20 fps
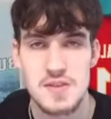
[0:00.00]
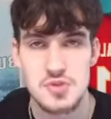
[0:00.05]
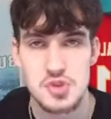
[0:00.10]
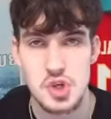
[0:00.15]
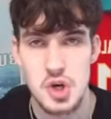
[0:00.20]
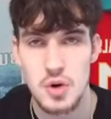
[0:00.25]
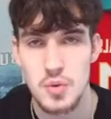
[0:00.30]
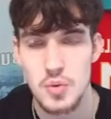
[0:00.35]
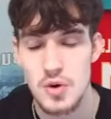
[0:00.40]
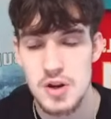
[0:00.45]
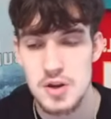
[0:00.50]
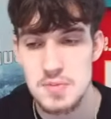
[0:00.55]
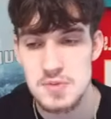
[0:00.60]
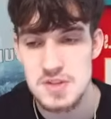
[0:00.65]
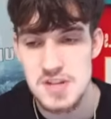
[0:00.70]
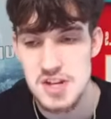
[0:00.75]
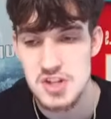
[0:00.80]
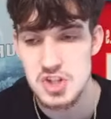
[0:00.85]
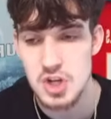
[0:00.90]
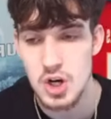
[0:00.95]
If Trent
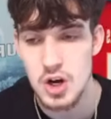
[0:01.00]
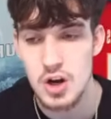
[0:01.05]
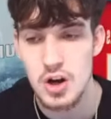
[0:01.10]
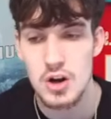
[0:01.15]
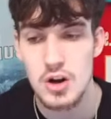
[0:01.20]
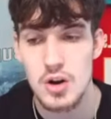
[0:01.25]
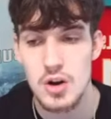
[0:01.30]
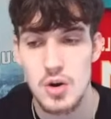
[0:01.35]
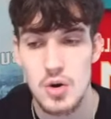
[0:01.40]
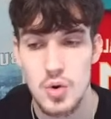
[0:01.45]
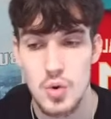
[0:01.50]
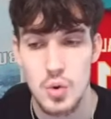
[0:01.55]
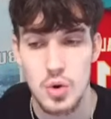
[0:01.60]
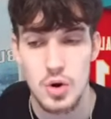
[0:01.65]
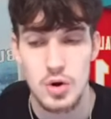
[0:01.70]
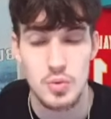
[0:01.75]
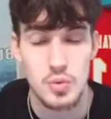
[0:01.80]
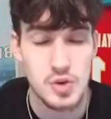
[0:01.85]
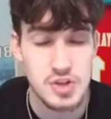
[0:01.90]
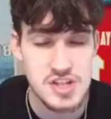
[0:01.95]
Williams gets hurt
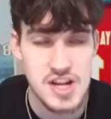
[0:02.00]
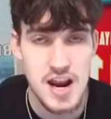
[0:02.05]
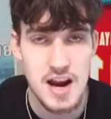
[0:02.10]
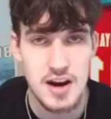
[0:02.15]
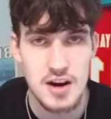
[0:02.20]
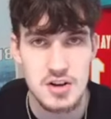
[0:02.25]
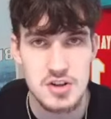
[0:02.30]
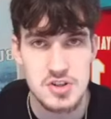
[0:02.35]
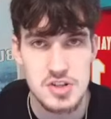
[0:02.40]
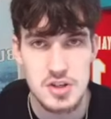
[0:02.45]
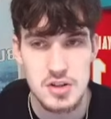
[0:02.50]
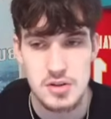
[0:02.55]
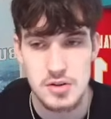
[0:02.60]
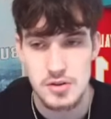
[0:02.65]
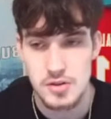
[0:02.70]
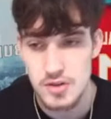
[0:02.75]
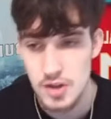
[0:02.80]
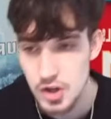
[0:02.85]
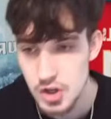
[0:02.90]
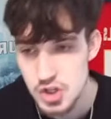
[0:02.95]
or retires,
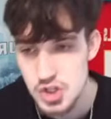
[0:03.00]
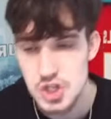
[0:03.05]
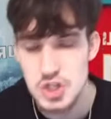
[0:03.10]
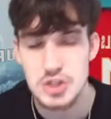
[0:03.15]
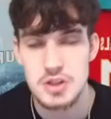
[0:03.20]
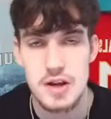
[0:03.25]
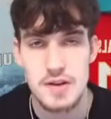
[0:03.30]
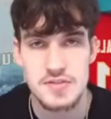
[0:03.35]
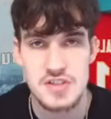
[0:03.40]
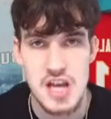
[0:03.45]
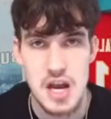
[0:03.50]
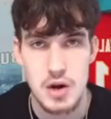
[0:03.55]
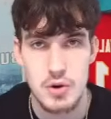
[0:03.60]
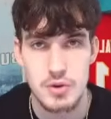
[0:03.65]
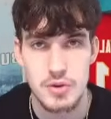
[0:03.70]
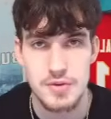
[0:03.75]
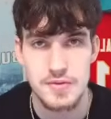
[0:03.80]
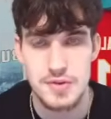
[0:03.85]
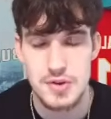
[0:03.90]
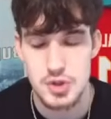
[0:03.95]
there's your left
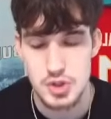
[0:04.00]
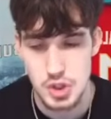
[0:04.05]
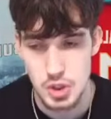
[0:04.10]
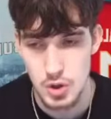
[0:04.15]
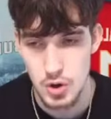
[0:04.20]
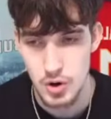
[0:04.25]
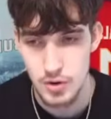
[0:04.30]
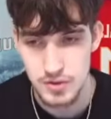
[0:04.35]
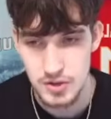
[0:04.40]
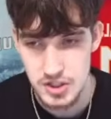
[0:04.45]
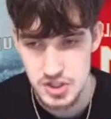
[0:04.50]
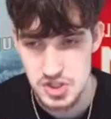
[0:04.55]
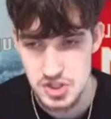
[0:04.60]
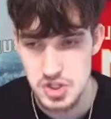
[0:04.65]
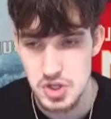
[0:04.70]
tackle of the future, hopefully.